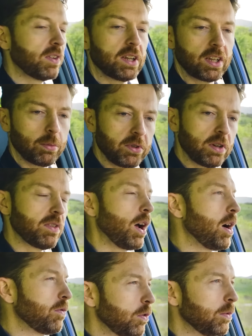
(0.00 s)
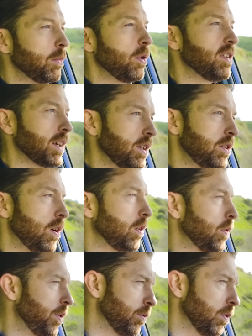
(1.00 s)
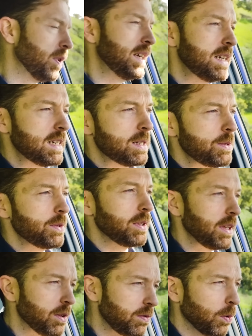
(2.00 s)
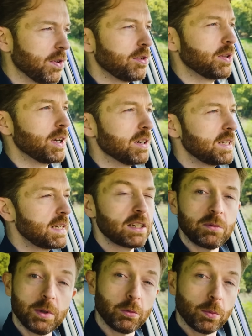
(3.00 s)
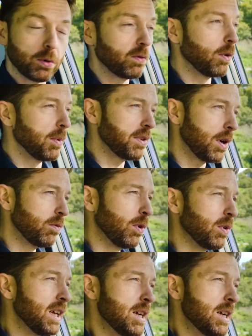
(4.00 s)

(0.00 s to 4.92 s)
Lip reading: got a couple of different off-road modes I can toggle through in the Forester here to get a little bit more performance off-road.